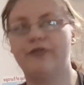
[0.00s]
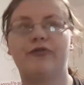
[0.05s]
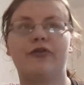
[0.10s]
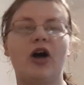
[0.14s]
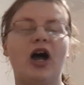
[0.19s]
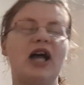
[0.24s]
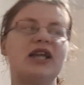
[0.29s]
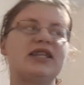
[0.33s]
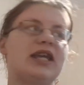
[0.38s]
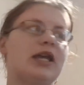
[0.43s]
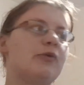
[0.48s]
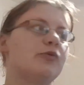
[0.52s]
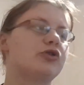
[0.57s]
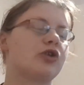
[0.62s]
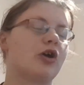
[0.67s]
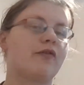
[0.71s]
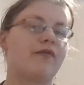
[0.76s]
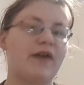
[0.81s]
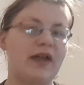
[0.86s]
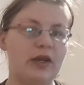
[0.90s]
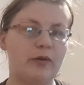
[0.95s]
Friday was
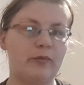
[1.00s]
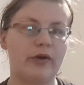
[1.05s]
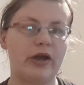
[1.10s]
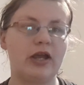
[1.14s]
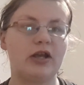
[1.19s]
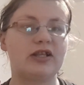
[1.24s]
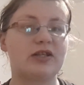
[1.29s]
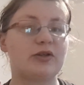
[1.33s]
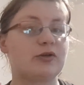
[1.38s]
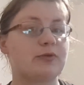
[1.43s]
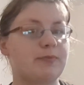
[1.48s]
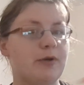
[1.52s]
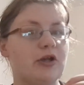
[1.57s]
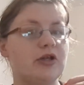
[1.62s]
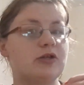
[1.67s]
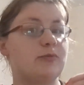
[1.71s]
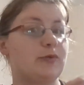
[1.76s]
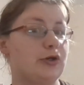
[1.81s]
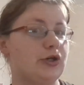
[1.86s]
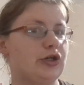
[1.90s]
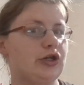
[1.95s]
off anyway, because he was
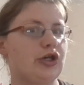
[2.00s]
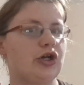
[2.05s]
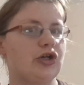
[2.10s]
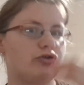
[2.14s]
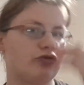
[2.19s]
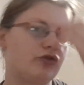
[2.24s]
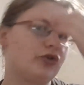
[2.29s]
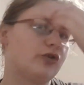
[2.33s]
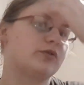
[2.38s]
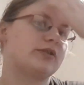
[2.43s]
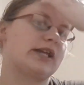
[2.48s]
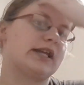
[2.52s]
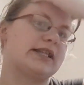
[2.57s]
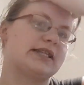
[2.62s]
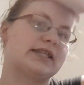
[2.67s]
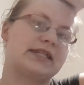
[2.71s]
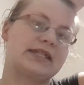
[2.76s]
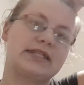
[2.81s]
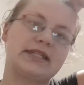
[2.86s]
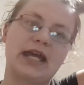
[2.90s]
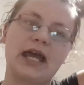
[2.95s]
supposed to be in the nursery all day
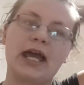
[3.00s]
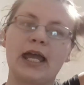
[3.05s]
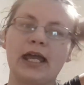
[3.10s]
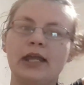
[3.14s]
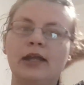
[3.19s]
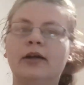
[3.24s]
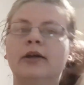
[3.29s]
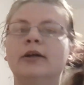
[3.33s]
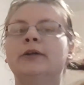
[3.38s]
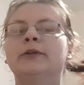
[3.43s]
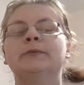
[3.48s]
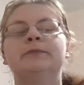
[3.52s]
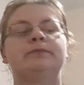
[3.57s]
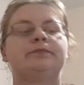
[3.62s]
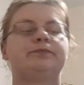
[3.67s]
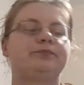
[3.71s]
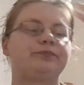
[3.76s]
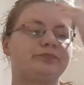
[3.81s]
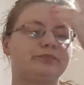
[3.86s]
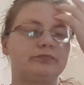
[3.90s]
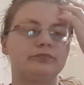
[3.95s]
today.
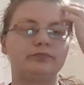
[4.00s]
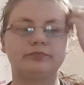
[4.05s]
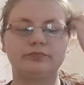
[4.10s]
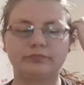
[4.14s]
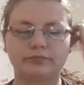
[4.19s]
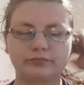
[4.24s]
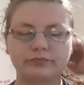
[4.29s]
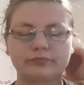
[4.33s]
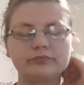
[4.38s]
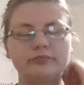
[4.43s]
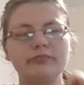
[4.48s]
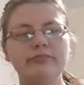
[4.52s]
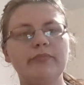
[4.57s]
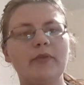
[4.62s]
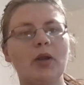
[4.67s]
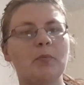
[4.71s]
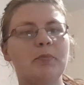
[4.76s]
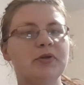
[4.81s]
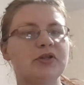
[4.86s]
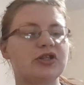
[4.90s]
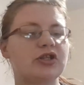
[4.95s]

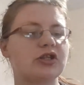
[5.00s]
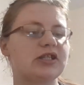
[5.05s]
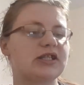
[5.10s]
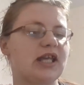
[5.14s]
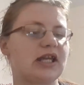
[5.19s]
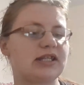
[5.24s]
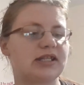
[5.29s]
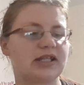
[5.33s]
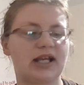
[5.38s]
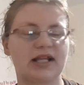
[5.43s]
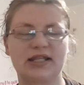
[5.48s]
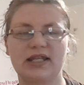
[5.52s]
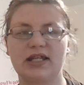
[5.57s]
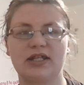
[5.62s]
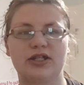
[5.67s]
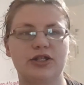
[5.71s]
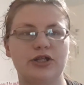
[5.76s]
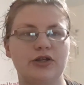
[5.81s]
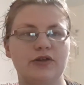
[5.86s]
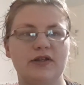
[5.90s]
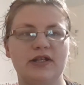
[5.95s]
But I
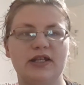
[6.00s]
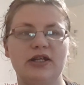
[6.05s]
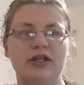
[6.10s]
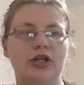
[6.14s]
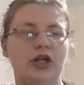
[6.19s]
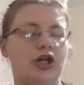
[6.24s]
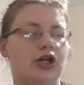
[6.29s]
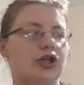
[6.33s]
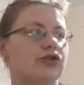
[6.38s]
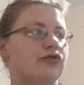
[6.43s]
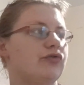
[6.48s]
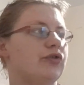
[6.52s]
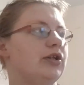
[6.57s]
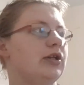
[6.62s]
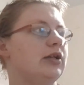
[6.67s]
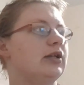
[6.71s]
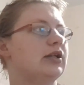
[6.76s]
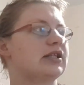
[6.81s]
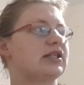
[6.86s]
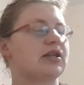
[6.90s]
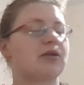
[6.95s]
said to the
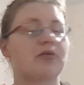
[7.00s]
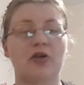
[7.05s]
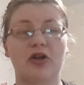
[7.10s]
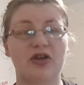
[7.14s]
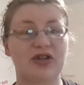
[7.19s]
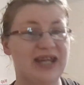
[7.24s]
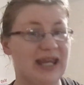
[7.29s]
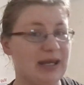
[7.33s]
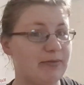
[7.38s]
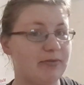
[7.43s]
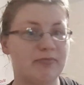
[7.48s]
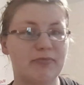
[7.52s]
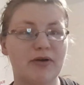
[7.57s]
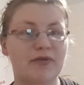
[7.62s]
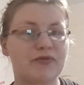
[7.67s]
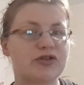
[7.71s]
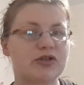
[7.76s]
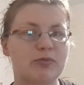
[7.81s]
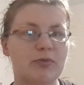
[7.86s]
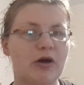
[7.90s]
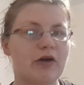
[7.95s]
nursery, so I'm going to keep him
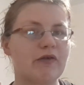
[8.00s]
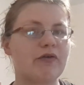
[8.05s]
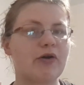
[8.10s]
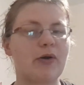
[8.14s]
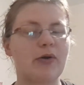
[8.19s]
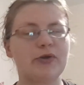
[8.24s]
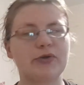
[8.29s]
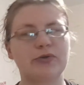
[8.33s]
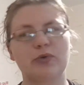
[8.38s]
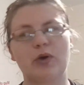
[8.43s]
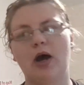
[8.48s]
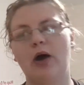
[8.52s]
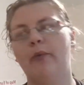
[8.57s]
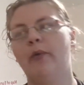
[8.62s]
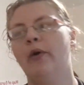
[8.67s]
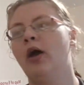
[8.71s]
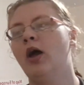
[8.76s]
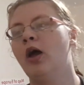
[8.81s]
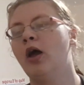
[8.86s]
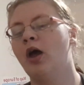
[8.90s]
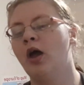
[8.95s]
off tomorrow as well,
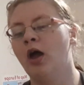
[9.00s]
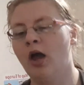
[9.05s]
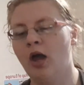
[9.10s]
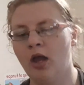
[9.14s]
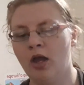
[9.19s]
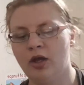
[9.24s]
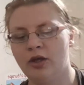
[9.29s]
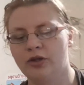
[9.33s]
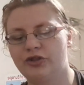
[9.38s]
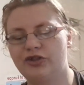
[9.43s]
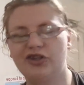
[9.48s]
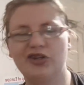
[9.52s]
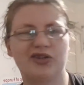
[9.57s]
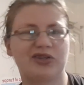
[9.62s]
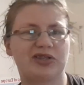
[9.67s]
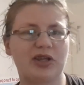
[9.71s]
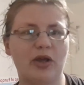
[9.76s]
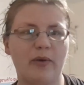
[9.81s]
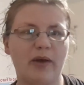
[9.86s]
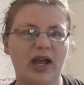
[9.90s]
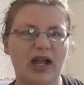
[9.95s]

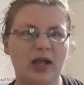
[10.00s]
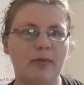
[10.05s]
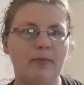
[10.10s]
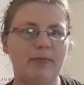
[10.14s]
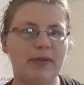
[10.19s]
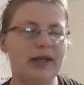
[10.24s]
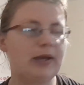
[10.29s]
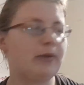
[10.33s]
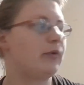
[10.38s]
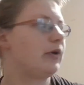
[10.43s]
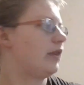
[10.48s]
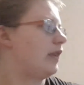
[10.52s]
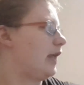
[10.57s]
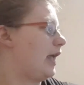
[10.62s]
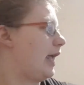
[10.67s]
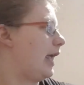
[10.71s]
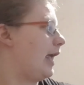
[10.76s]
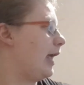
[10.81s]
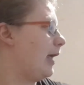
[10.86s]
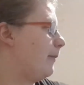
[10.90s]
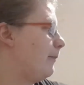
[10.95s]
just so I can be with
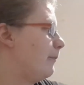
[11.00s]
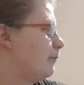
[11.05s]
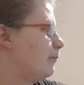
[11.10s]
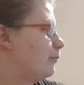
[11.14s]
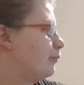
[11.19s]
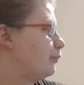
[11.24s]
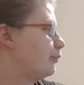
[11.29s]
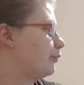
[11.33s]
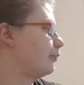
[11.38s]
him.